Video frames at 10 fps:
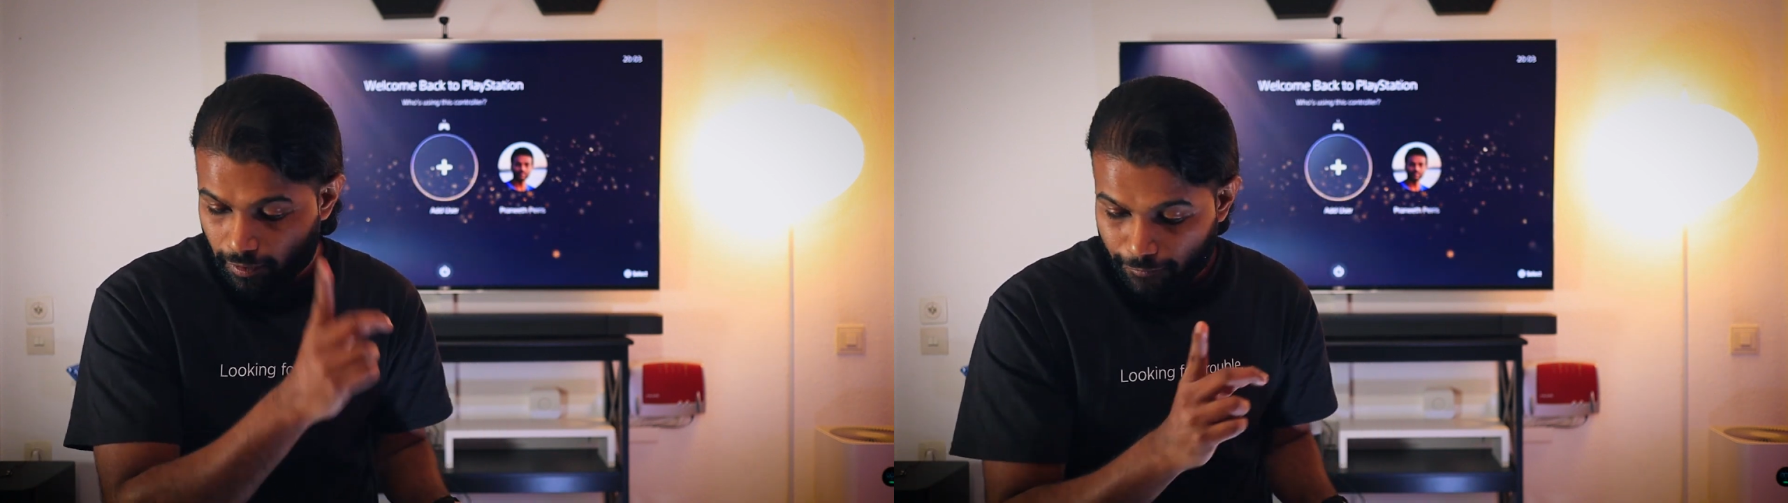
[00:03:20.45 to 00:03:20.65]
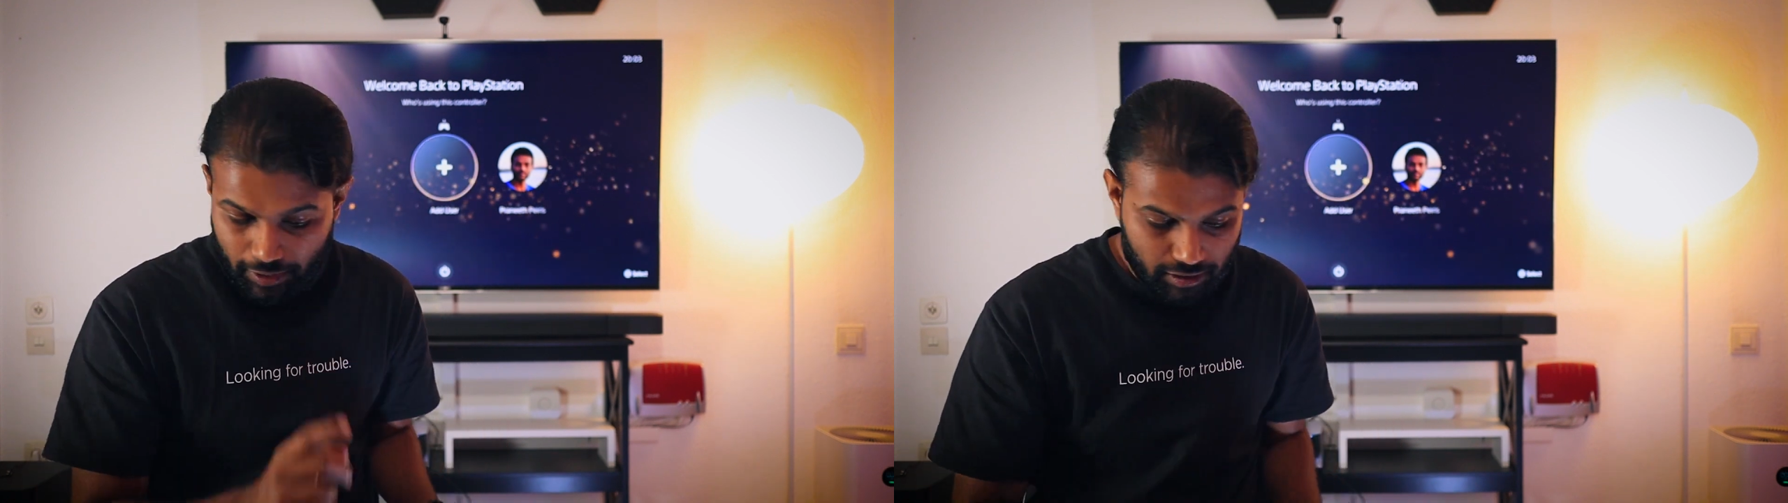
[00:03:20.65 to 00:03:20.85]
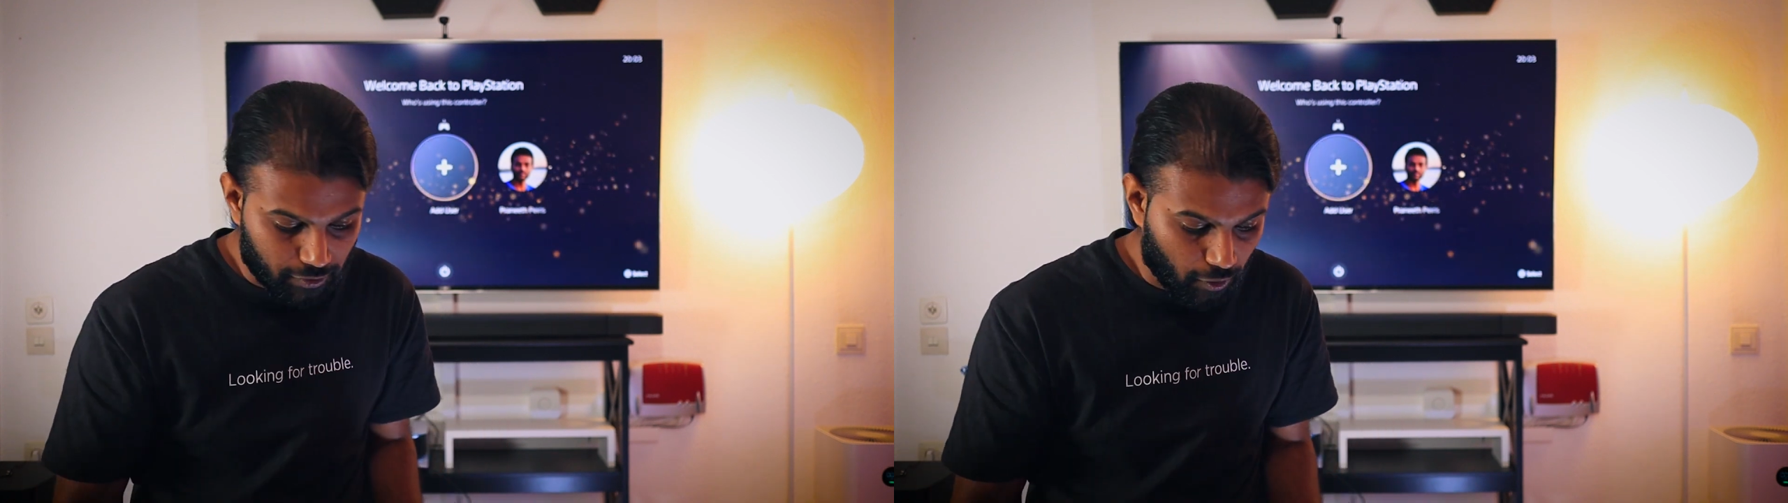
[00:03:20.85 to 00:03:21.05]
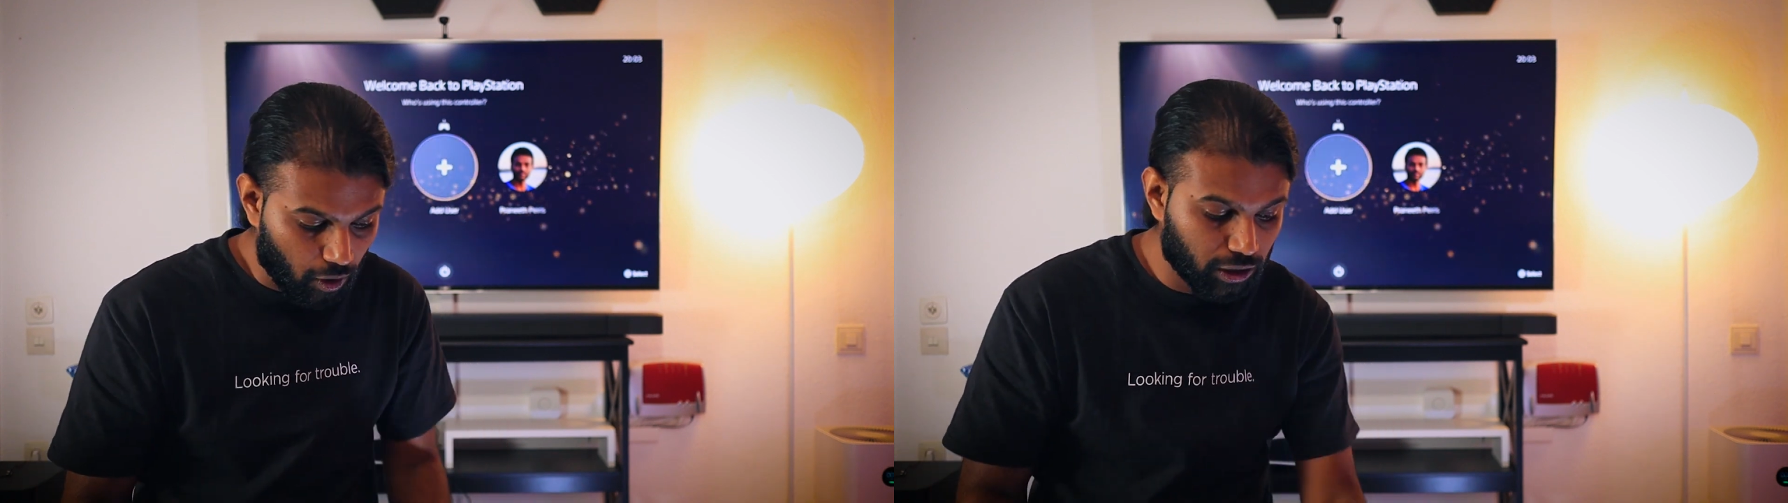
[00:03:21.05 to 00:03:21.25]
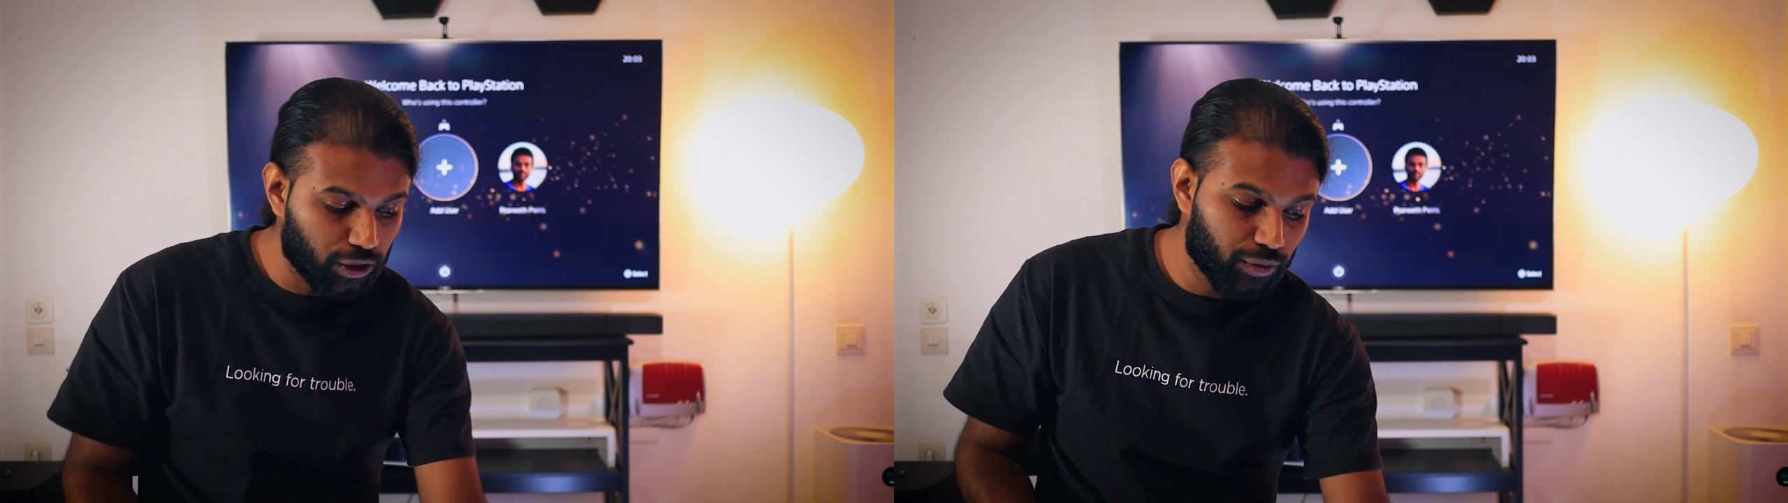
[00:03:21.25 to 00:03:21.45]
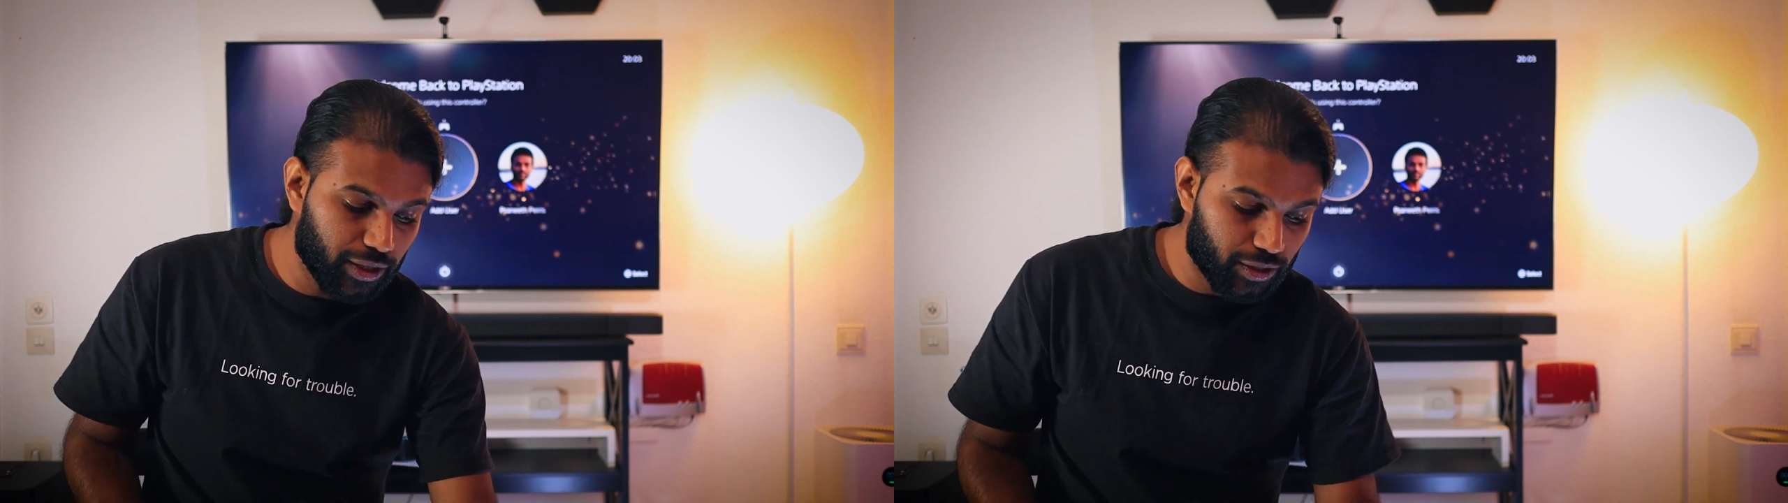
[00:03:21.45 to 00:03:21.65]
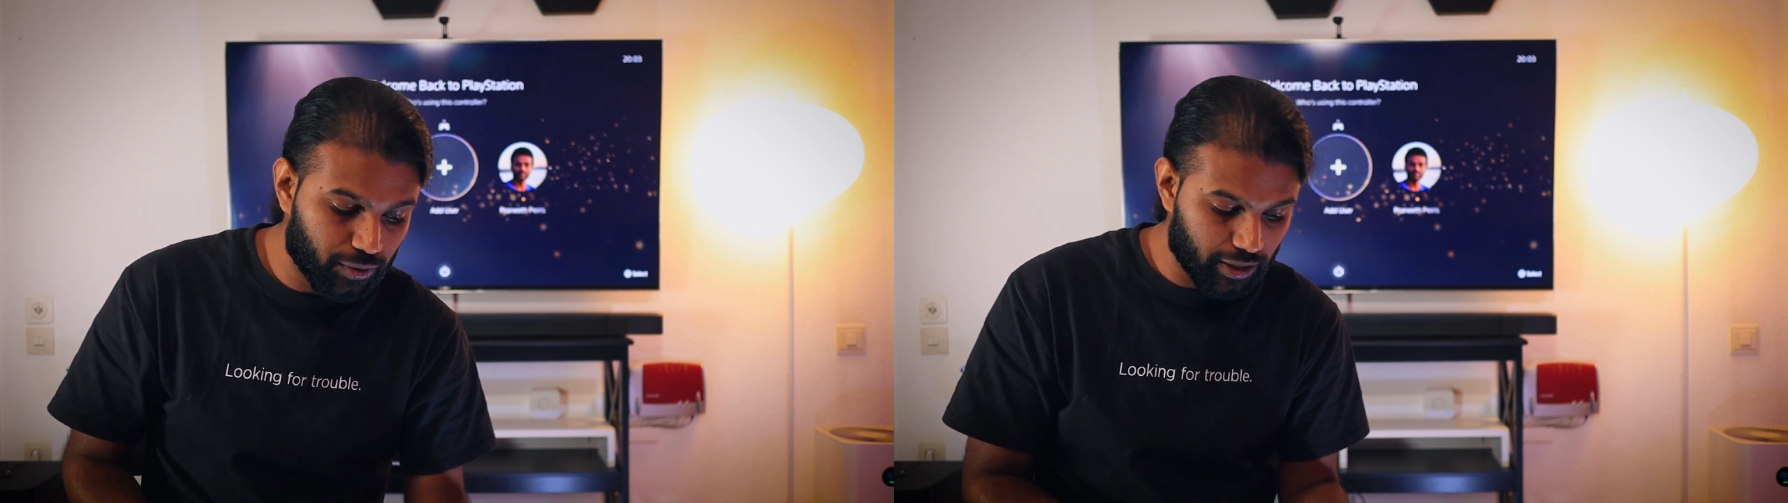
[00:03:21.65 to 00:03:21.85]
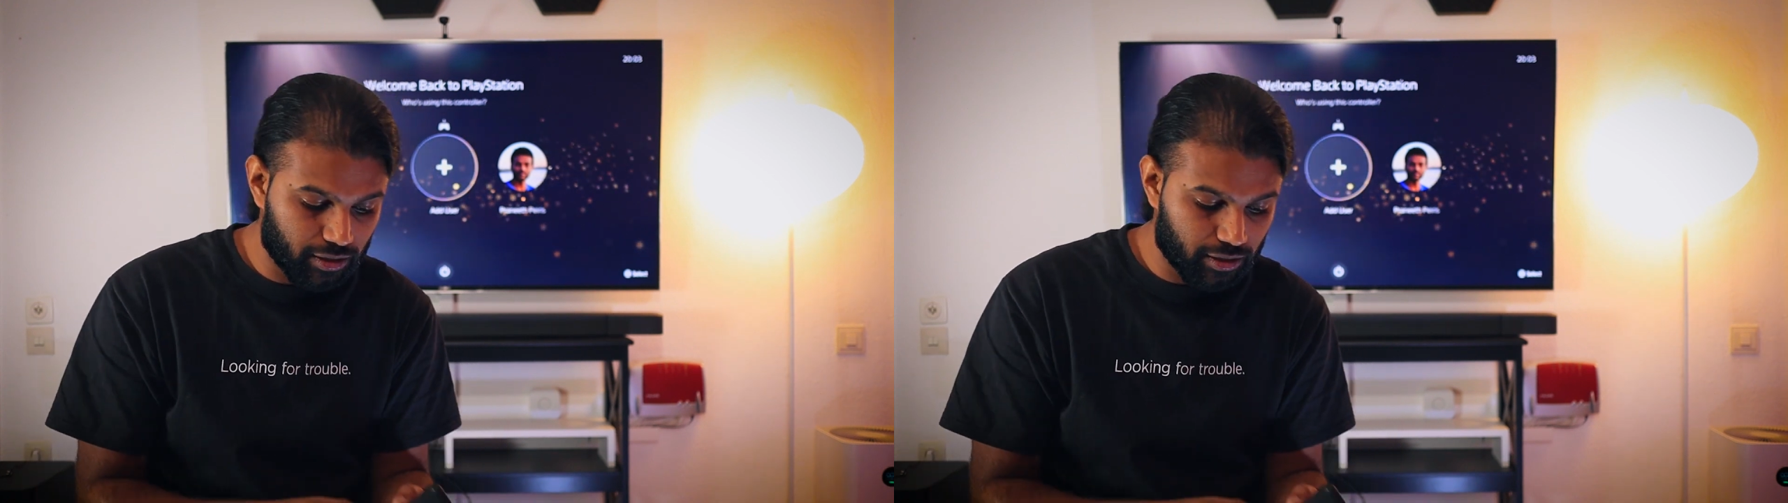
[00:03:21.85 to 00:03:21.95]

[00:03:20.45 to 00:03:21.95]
First of all, you need to